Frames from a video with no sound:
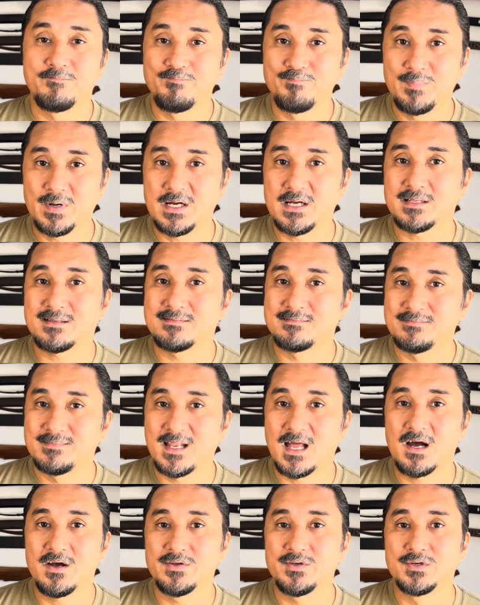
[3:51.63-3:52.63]
but
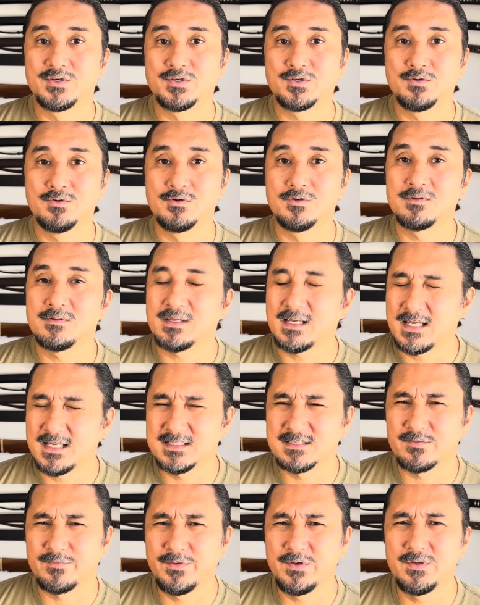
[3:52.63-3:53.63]
now your tool
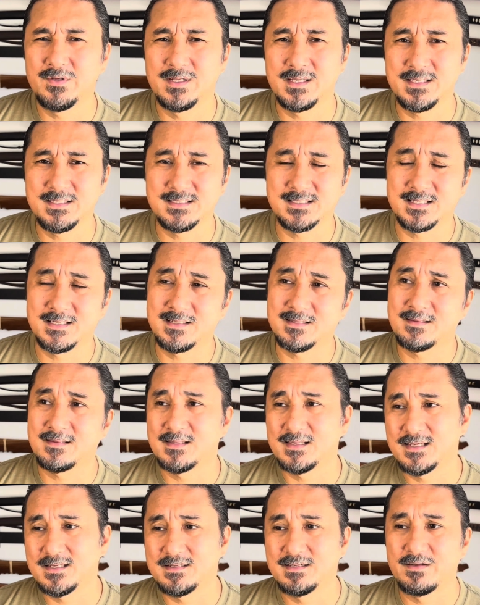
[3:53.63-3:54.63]
has a few dings in it,
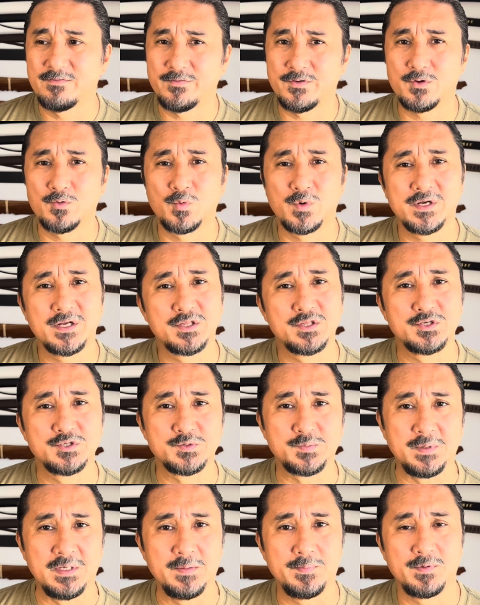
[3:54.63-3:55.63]
and if you're one of those
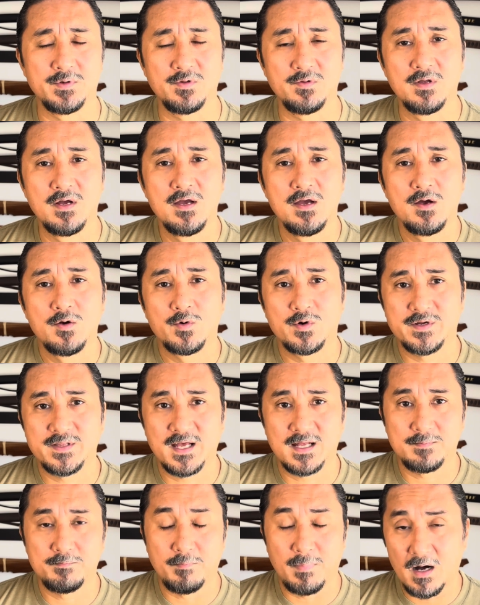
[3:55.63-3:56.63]
people where
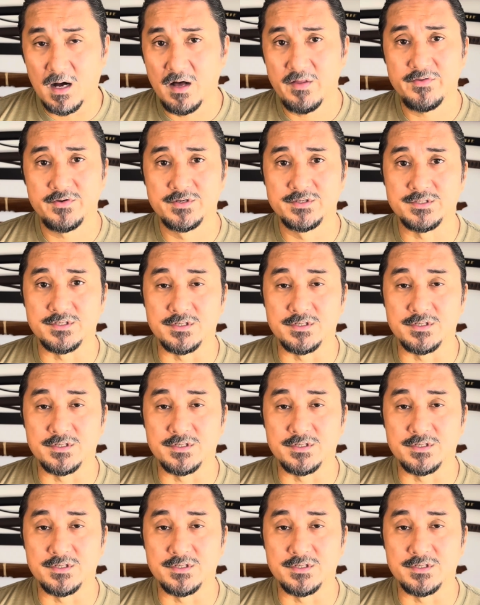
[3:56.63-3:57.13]
that bothers